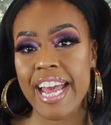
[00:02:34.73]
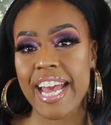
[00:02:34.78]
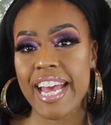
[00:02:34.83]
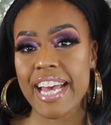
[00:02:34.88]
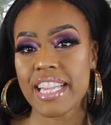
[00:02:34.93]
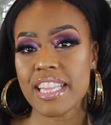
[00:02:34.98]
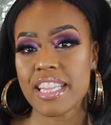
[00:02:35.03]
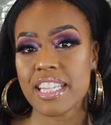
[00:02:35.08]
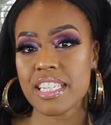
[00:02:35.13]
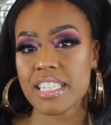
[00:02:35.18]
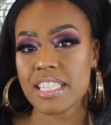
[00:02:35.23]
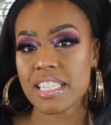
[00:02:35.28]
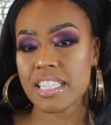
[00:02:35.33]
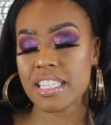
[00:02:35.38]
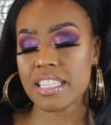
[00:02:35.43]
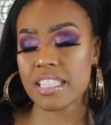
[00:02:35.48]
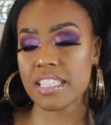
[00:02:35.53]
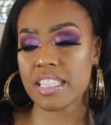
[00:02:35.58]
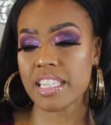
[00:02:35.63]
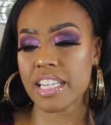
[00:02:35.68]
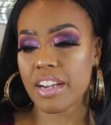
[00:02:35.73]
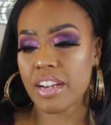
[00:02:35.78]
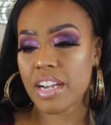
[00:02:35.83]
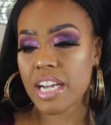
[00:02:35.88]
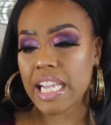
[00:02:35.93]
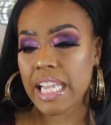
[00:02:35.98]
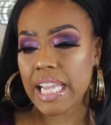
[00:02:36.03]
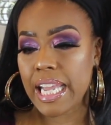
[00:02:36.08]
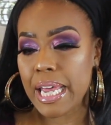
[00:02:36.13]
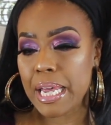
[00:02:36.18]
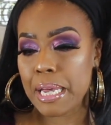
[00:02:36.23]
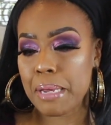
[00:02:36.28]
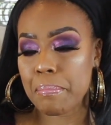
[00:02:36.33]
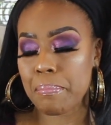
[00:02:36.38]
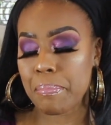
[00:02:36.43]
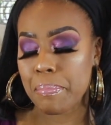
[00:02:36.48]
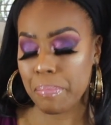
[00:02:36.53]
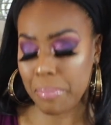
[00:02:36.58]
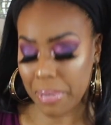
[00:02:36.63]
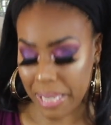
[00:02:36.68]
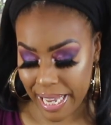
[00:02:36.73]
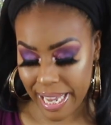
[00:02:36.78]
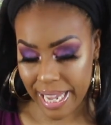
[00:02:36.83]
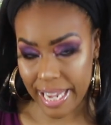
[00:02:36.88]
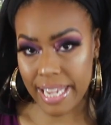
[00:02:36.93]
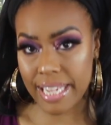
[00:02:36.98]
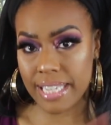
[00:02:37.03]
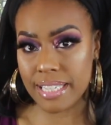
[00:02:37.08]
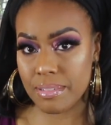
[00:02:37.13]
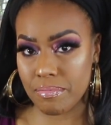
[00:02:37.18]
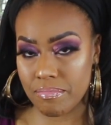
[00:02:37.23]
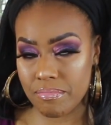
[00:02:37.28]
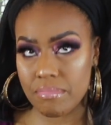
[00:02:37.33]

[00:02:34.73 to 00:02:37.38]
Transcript: and this is their clay plate.